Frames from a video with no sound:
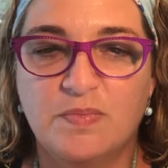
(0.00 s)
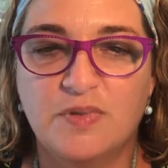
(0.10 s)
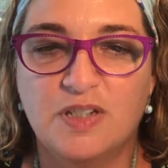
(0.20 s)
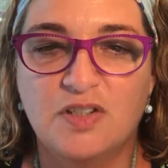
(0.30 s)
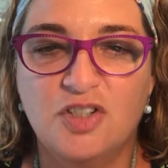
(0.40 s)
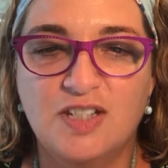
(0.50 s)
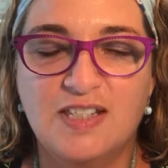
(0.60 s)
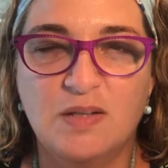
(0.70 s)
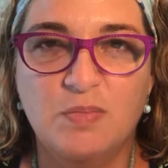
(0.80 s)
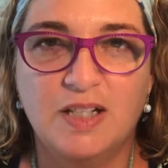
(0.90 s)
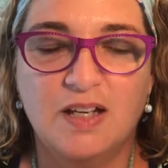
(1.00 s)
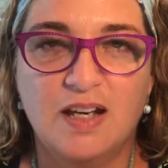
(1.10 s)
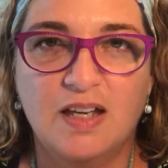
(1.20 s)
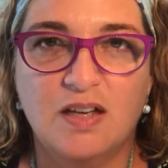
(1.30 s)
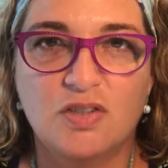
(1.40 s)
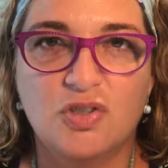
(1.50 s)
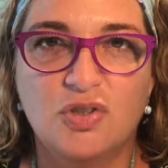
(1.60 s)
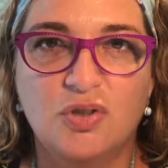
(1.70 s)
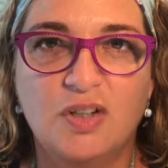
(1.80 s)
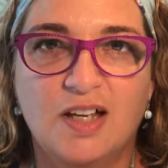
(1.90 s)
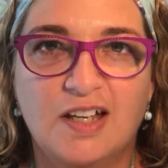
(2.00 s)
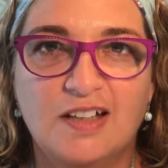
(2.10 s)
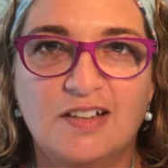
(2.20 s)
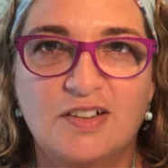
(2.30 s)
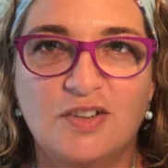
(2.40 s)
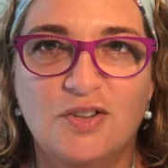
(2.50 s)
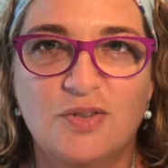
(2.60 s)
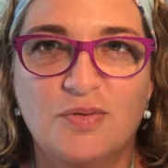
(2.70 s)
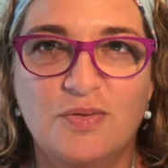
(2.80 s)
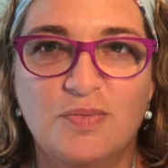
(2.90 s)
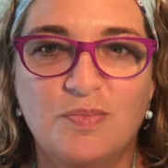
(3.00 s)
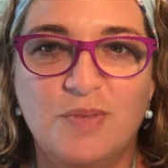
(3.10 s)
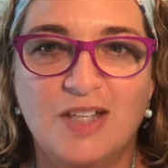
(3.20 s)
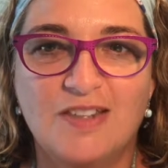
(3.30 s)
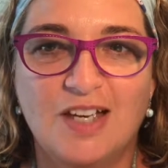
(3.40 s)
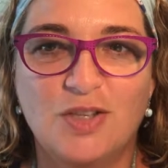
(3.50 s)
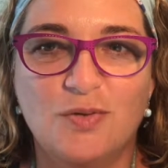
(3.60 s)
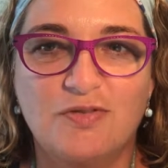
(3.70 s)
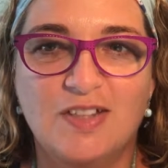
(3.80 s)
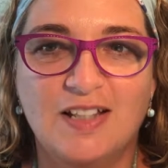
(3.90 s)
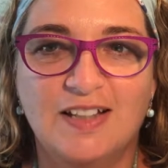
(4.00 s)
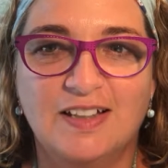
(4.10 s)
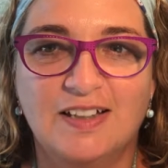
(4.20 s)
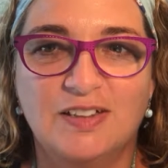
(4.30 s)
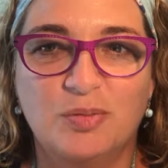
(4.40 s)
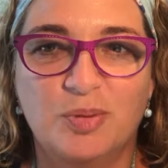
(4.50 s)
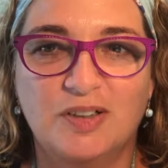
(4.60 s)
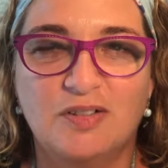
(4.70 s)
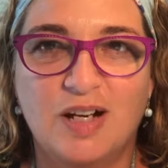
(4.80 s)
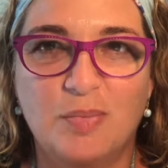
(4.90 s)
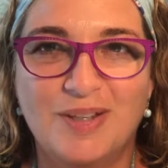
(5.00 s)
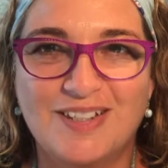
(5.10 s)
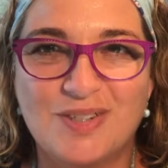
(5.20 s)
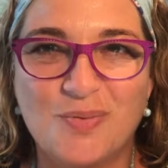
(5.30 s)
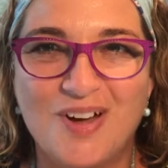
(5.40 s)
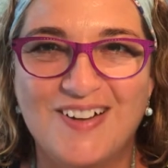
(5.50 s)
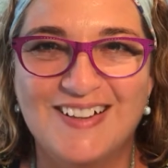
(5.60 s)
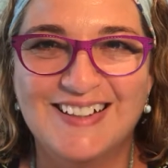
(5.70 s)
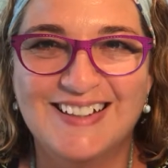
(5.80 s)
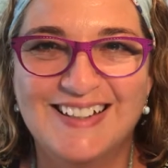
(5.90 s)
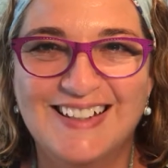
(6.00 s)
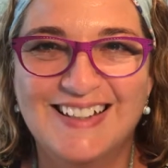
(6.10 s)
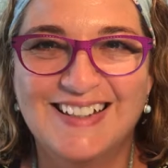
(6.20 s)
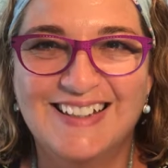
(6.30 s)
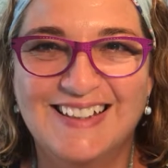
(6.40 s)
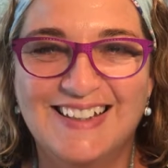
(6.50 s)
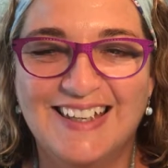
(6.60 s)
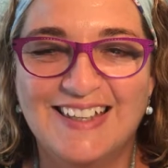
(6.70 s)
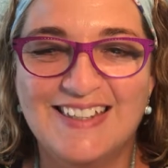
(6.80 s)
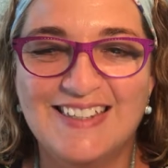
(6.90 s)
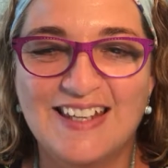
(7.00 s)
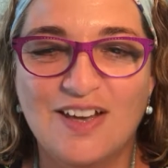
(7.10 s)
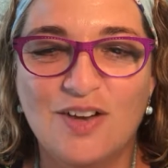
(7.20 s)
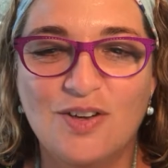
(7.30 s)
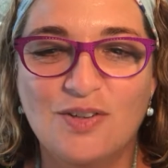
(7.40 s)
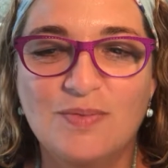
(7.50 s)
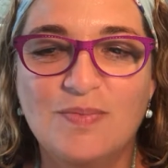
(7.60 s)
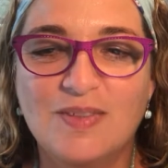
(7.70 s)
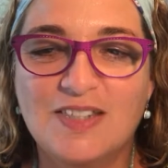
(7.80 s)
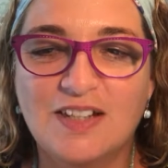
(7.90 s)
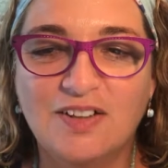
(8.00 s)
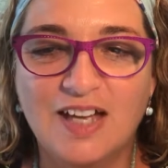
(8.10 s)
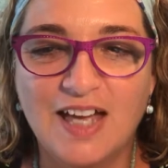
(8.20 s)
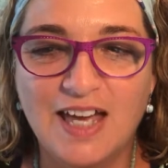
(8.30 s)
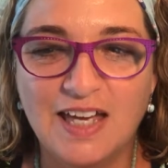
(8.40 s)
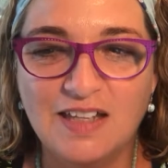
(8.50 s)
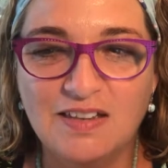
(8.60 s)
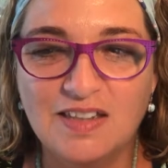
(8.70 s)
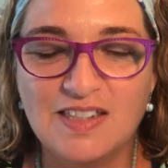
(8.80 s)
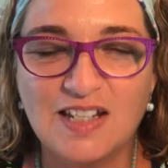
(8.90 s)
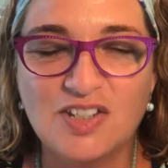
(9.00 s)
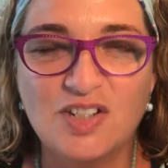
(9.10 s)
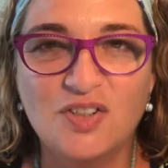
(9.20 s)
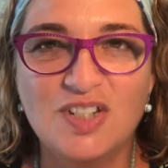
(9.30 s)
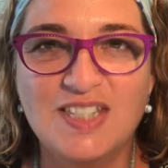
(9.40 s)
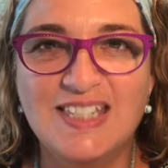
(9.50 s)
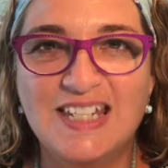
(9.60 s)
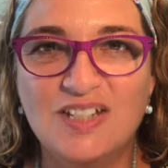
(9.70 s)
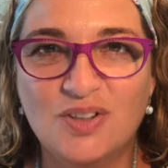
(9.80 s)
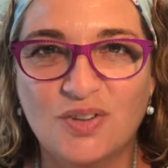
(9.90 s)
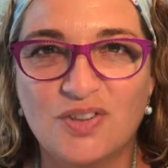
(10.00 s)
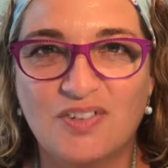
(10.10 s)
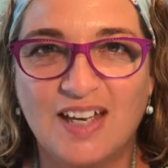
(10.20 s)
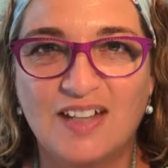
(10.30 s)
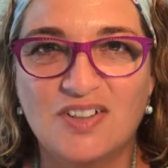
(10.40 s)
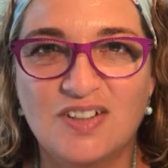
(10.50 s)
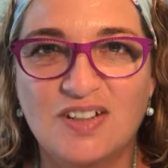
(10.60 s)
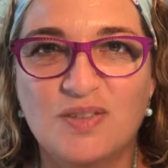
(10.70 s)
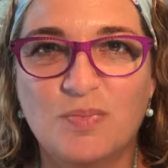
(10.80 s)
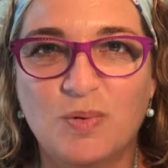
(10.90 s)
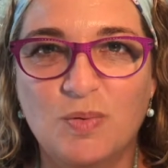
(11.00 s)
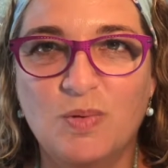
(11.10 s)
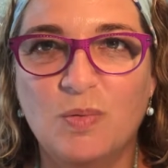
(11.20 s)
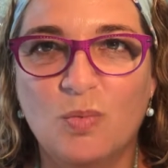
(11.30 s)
so just simply cutting out sugar could mean that you're feeling a little bit crappy as well. Okay, so it's okay. It's actually not a detox reaction. It's probably